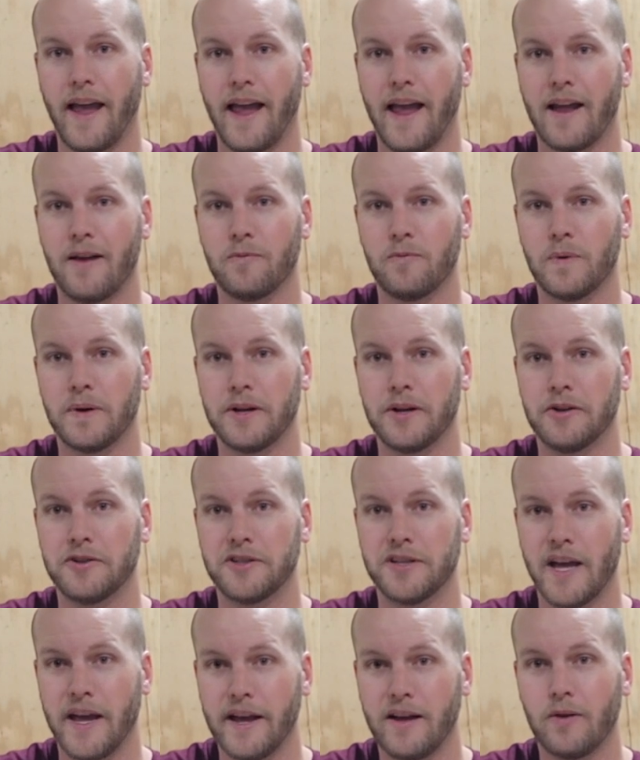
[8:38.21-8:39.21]
And when you
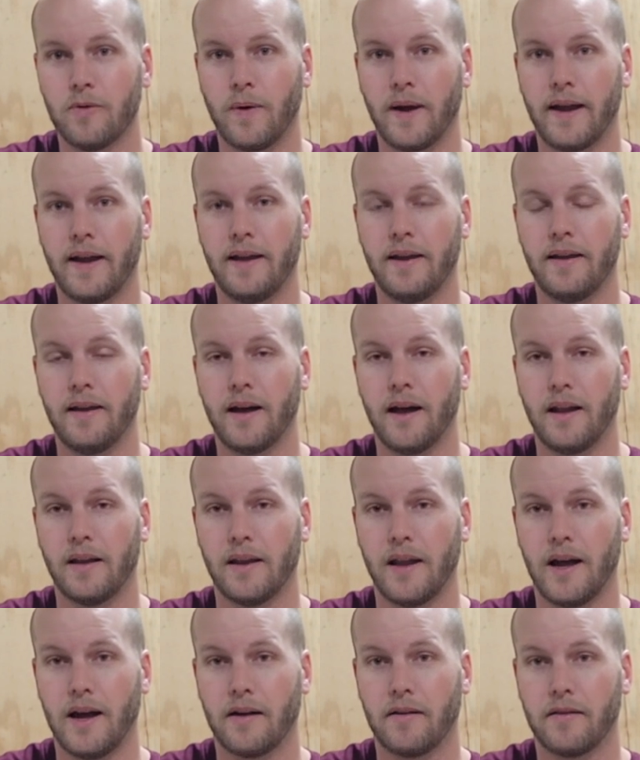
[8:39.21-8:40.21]
take away a
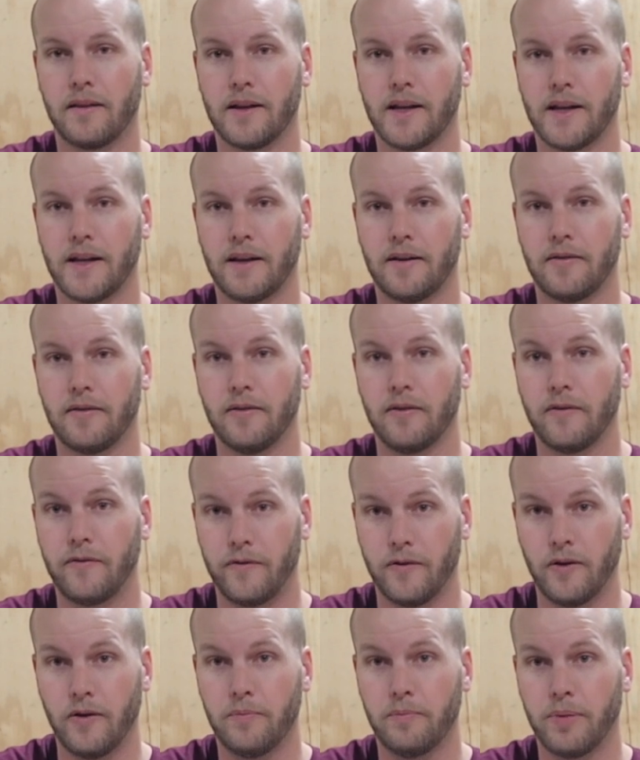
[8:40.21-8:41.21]
lot of the
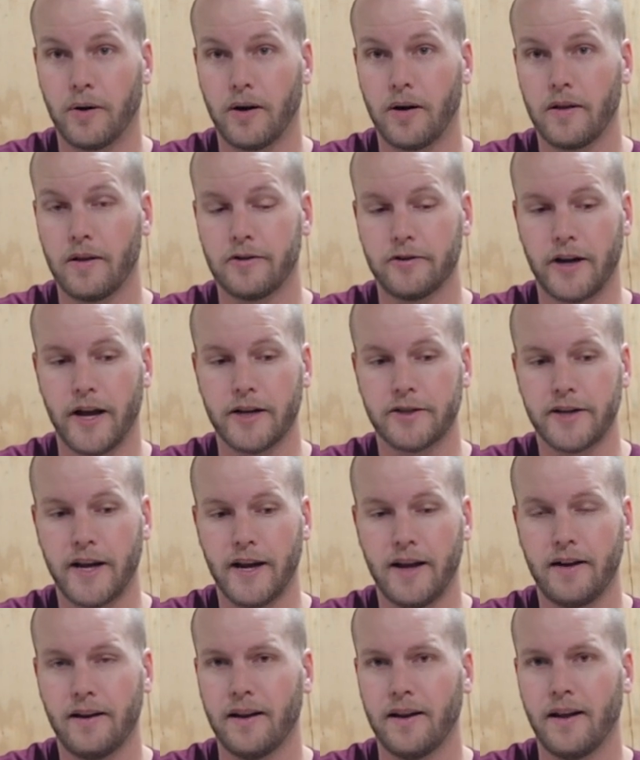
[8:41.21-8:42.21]
food part of the trash
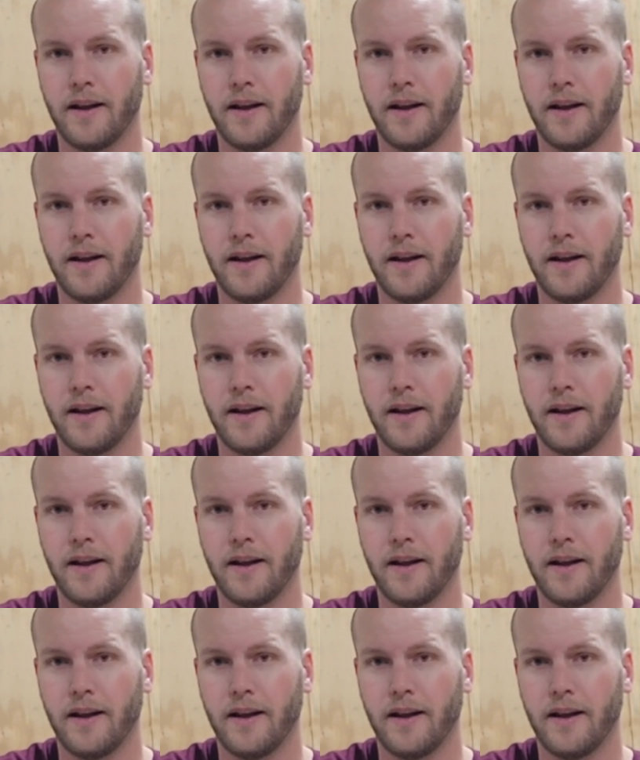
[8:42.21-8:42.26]
can,